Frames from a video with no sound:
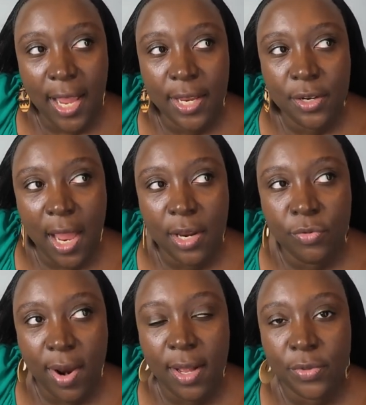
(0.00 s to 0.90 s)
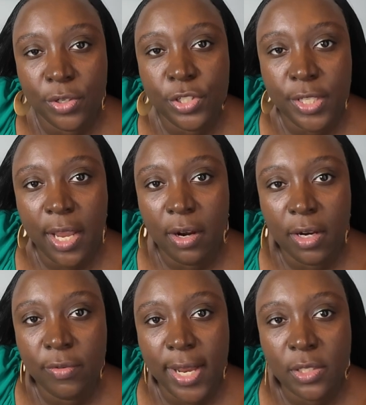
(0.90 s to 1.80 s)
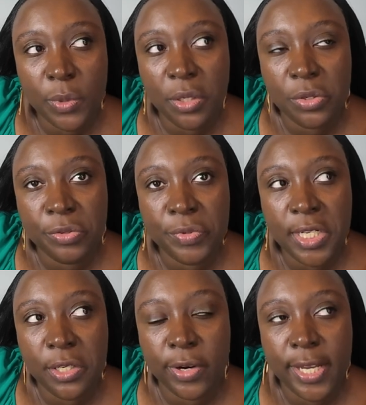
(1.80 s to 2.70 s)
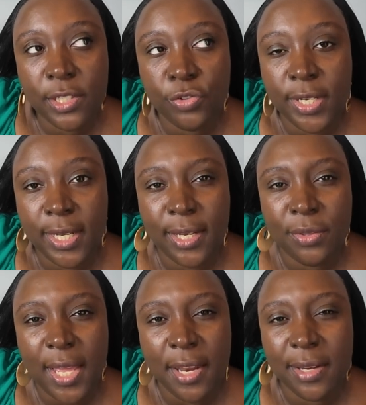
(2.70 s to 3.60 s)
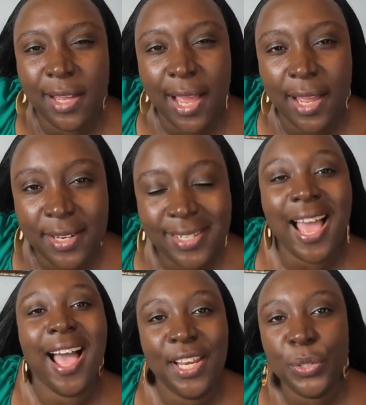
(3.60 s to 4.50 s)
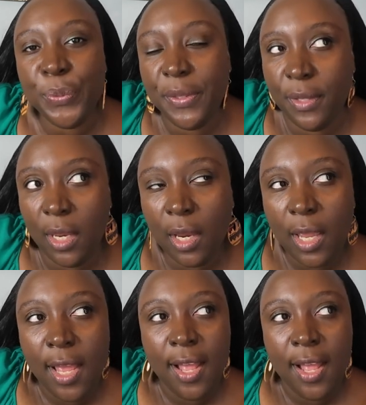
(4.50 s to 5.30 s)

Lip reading: I'd rather, they are correct, we don't really know our history, and I don't think